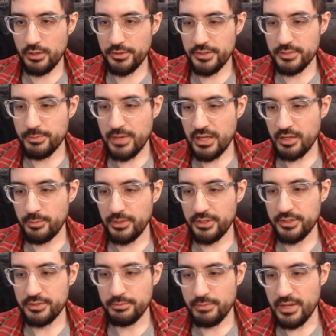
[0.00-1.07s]
this mana
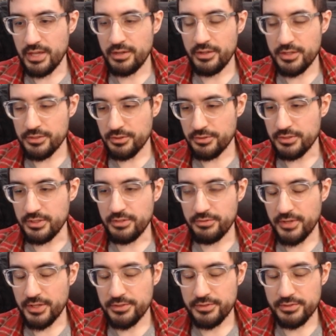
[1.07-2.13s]
because mana is our
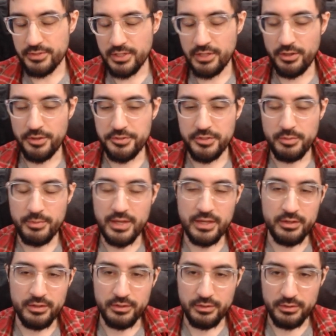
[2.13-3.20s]
defense and also
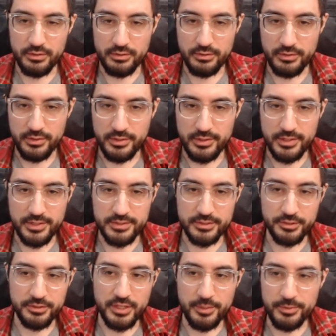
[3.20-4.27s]
mana is
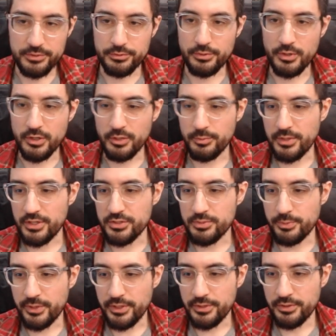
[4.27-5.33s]
our damage through Archmage,
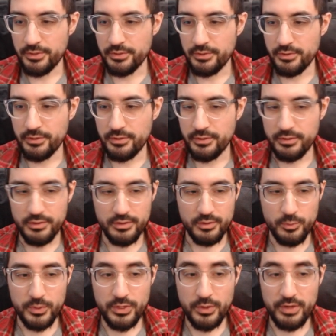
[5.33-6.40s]
but
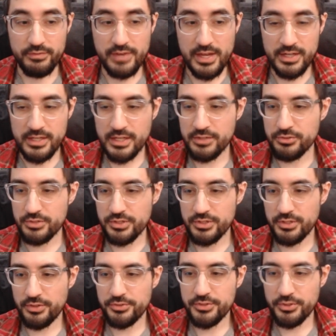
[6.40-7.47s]
we don't have any energy
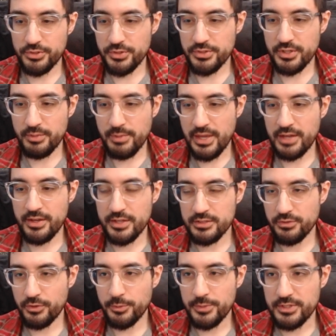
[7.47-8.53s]
shield, so using mana as a
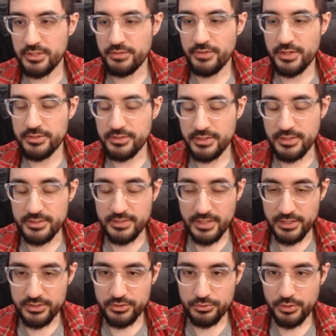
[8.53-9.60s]
form of defense is
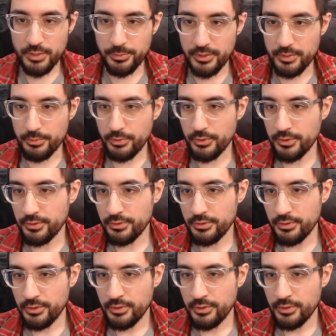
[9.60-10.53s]
extremely important.